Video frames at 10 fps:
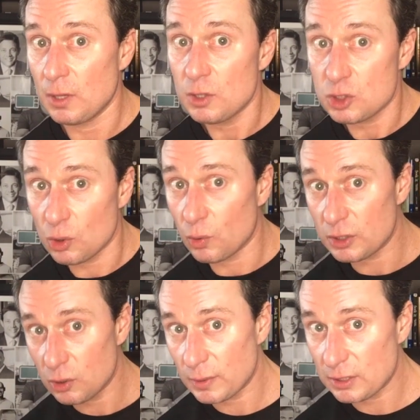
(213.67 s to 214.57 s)
So what
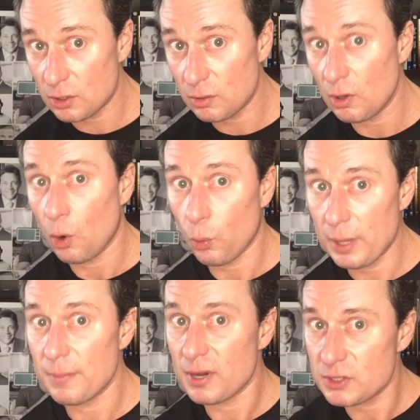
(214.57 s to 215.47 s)
do? We
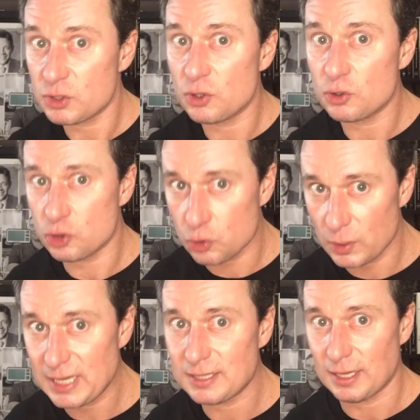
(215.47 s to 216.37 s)
must
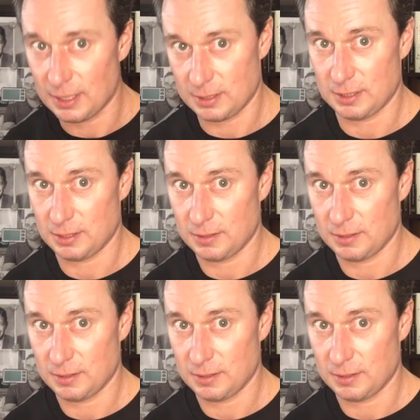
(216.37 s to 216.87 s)
treat it.